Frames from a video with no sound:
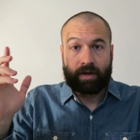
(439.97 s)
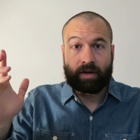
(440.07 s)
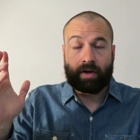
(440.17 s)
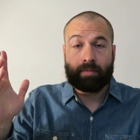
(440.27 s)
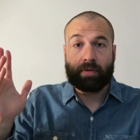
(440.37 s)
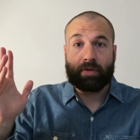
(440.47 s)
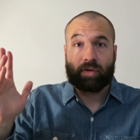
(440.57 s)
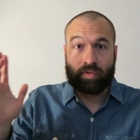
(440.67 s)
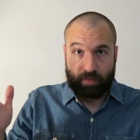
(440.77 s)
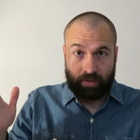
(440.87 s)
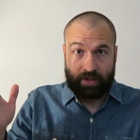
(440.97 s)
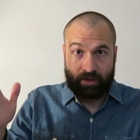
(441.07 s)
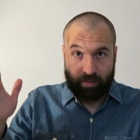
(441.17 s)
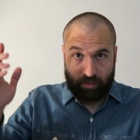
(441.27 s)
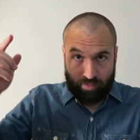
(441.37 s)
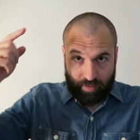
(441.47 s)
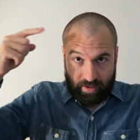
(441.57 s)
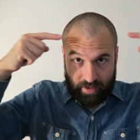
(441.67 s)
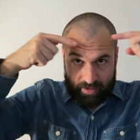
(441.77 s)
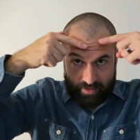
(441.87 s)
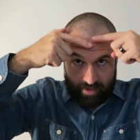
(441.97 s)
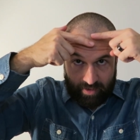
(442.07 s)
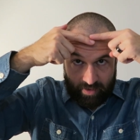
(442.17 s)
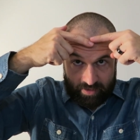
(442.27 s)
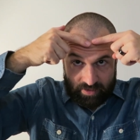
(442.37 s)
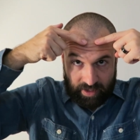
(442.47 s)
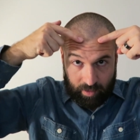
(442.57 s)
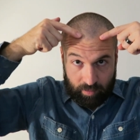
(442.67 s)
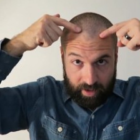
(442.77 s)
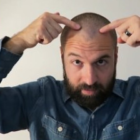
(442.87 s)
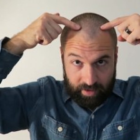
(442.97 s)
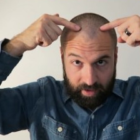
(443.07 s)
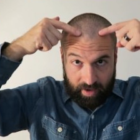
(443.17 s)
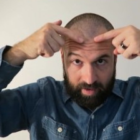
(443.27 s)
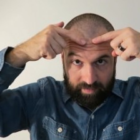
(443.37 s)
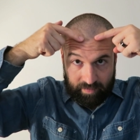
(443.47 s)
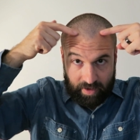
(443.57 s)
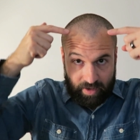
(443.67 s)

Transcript: Number three, number three is this is now rounded off,